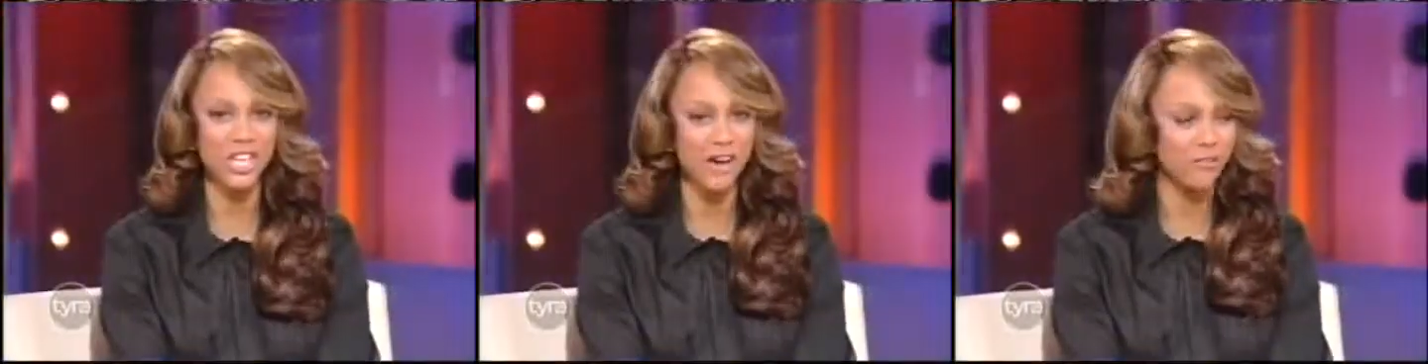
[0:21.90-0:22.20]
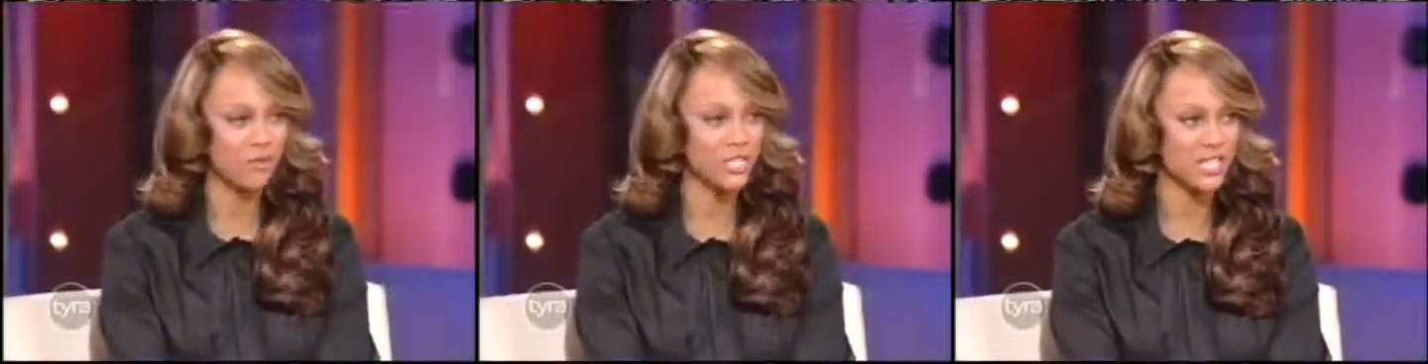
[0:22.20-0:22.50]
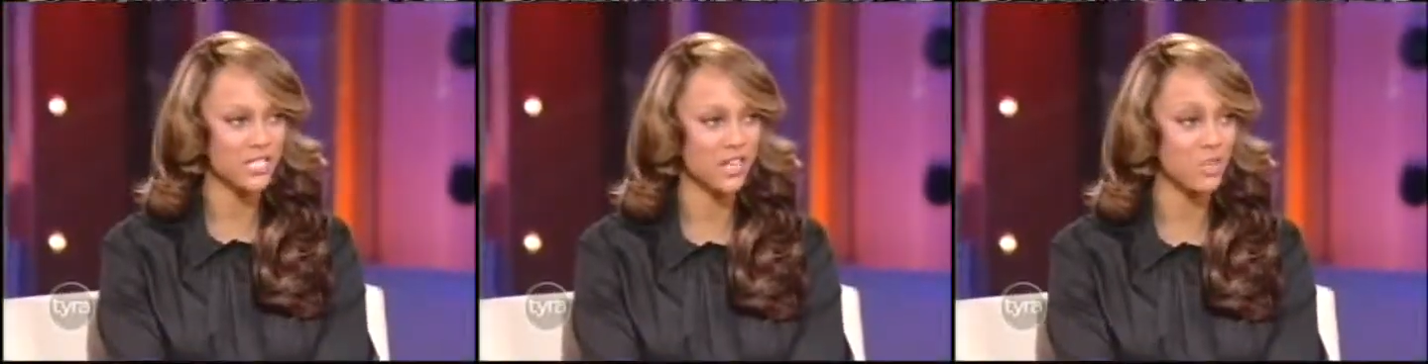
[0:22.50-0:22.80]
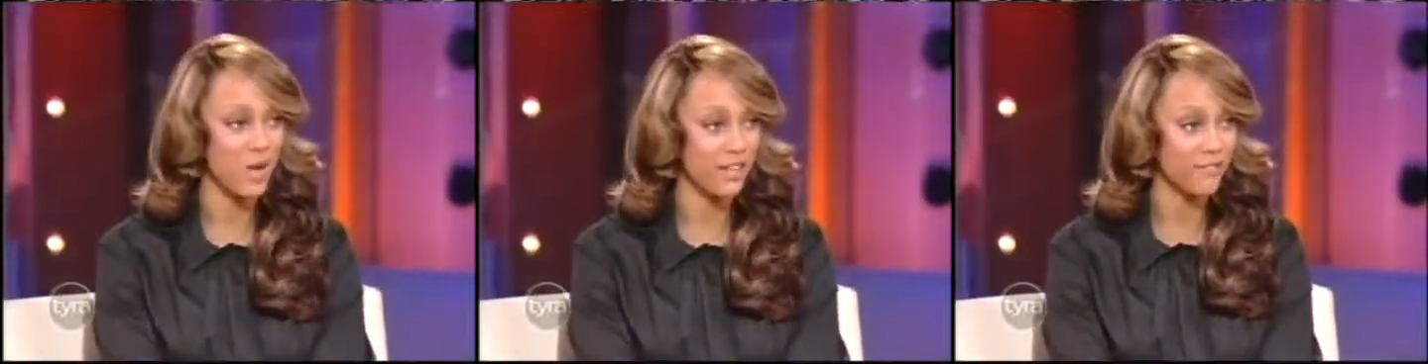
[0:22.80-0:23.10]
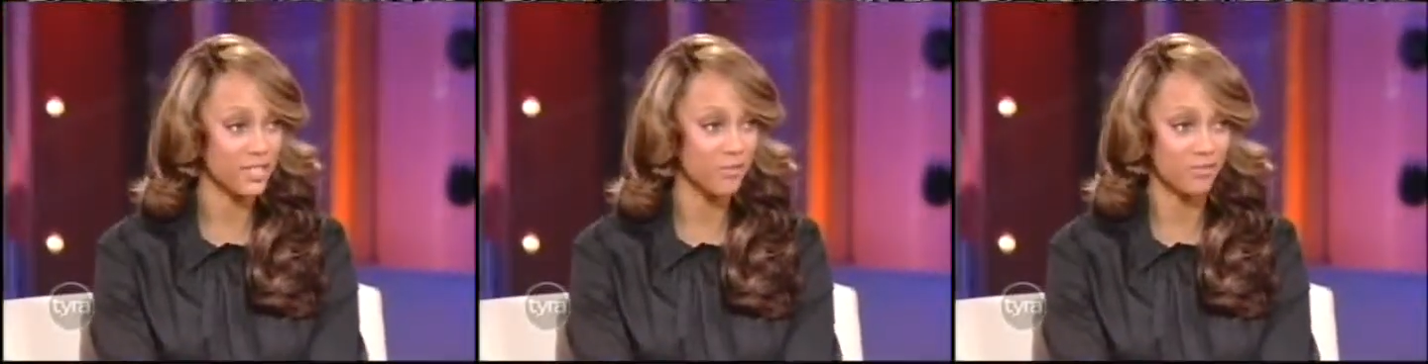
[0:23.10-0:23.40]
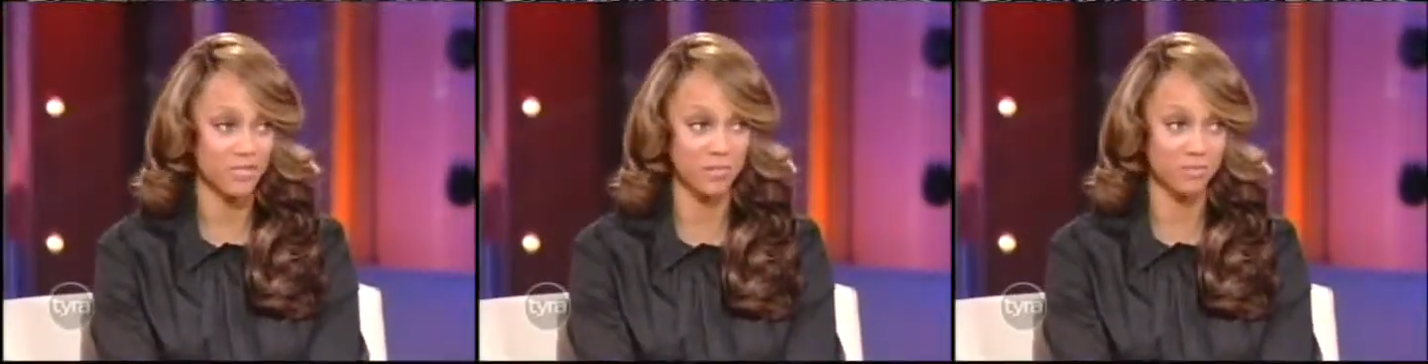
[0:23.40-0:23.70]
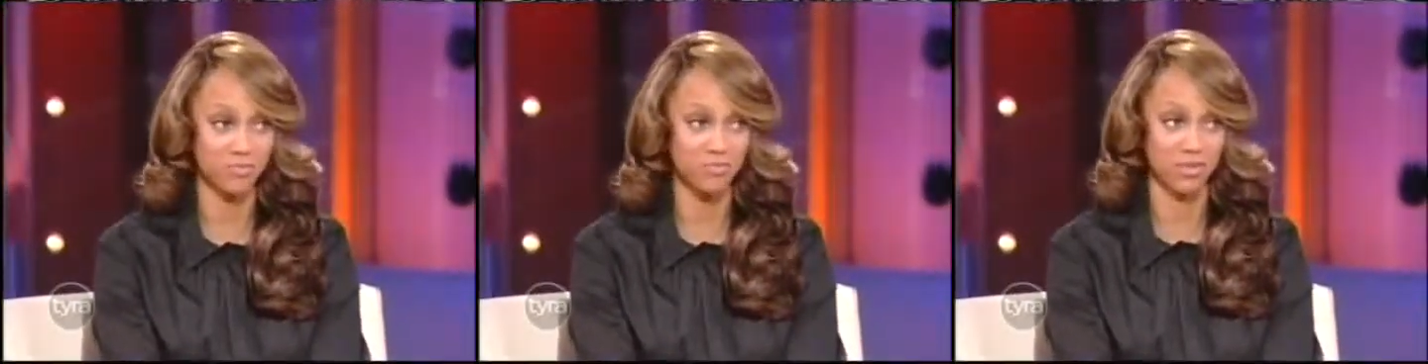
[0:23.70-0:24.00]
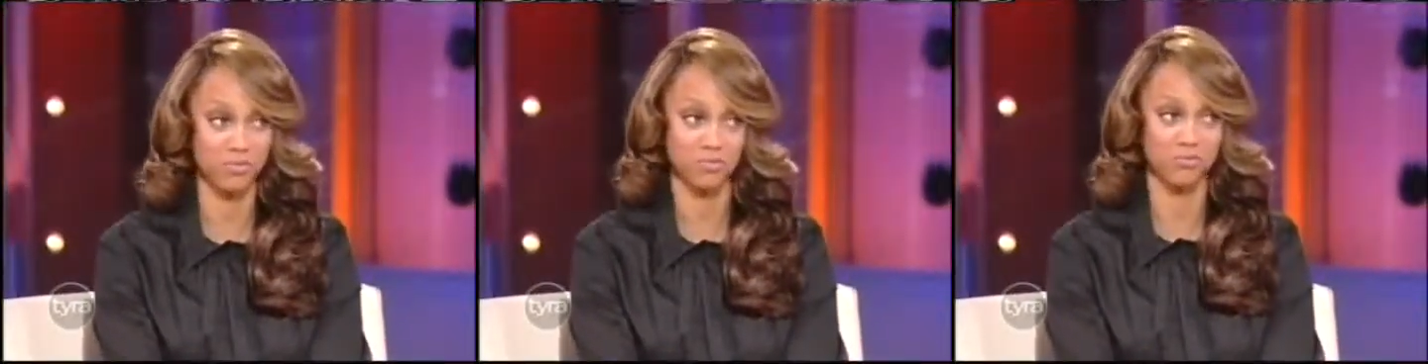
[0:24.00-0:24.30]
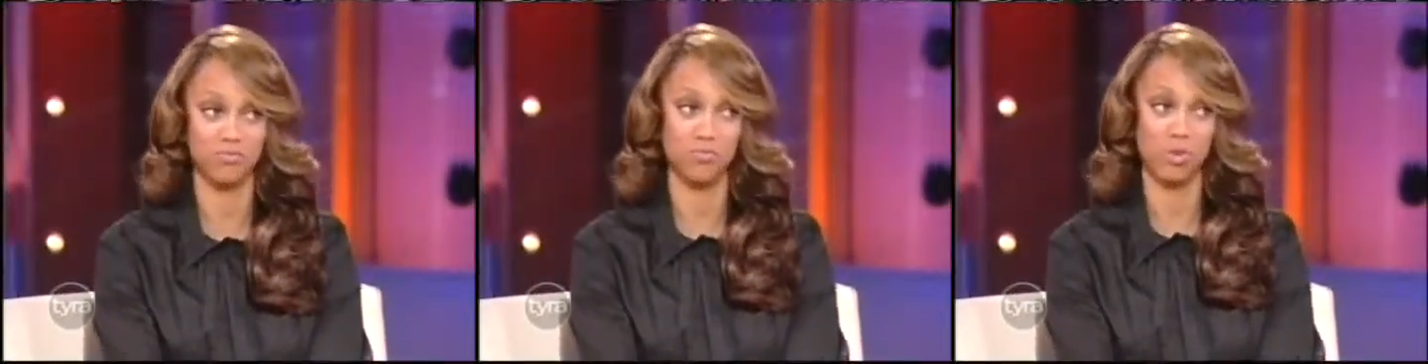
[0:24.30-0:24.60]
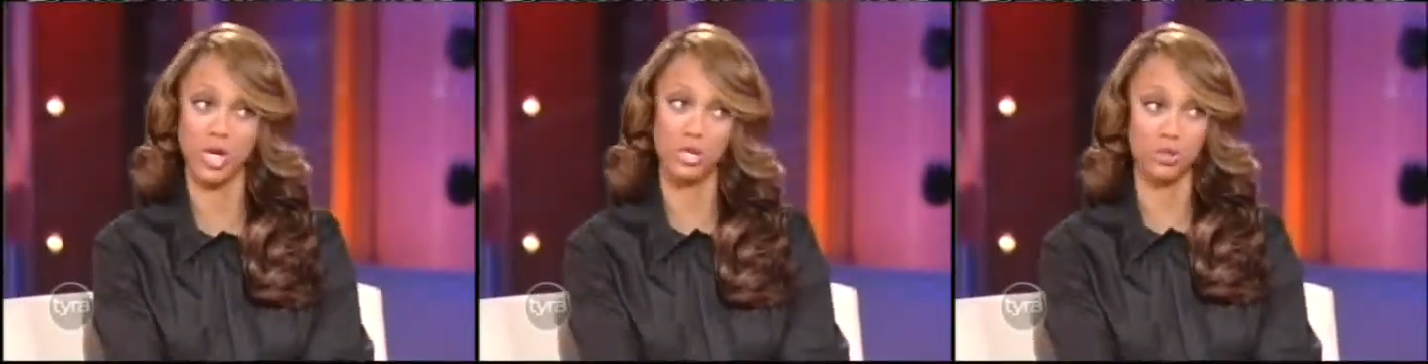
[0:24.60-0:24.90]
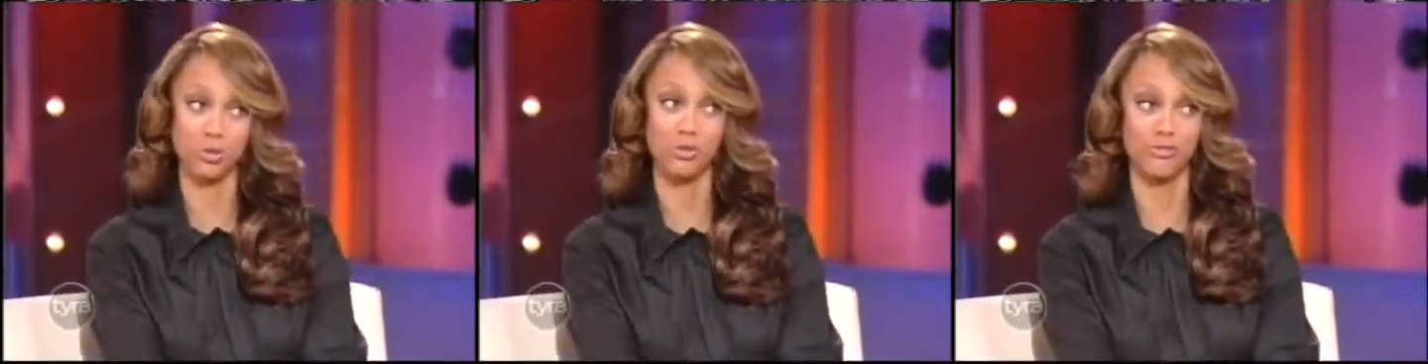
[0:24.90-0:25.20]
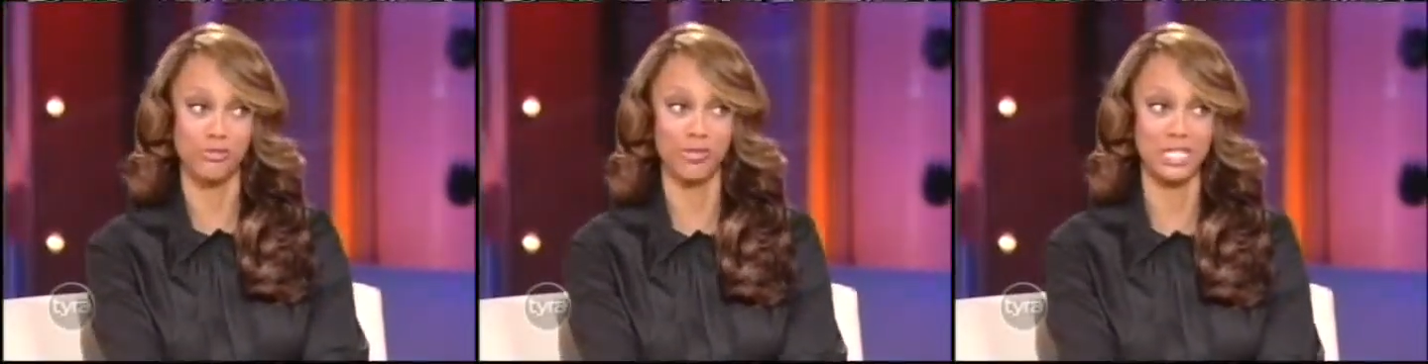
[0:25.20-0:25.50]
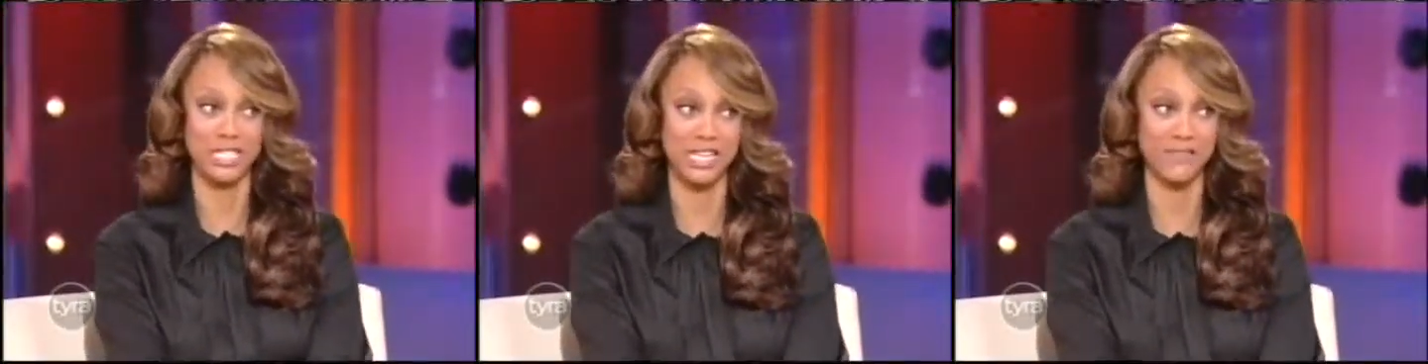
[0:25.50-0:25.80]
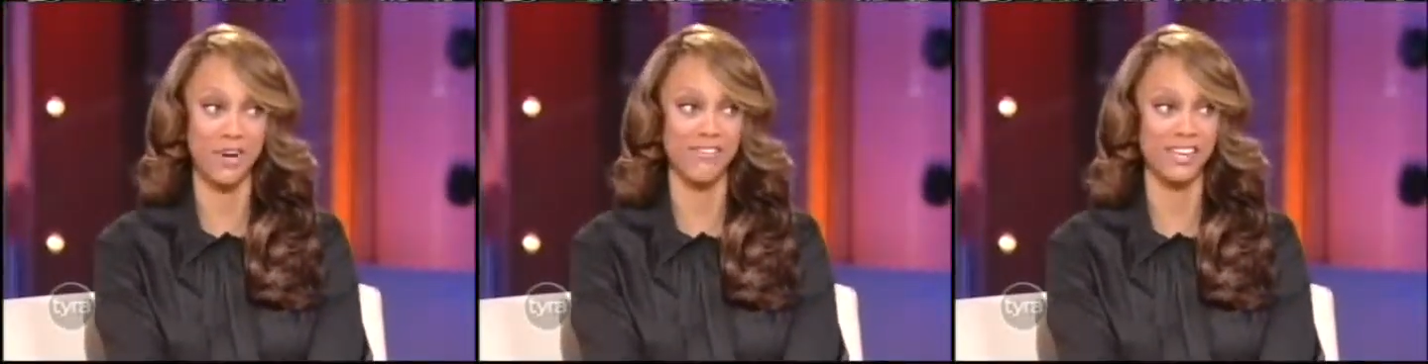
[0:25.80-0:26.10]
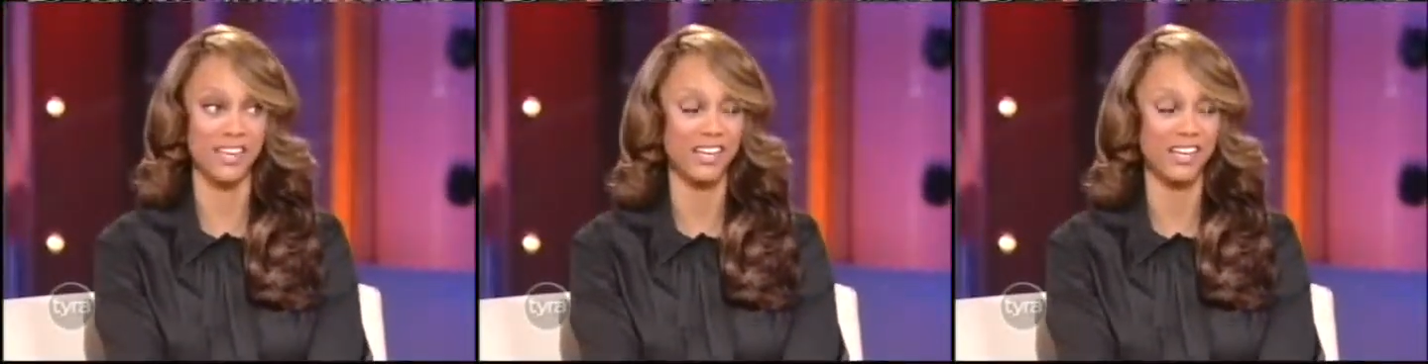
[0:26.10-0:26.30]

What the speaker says: got for him, Jessica? You ready for some real truth from Mr. Steve Harvey?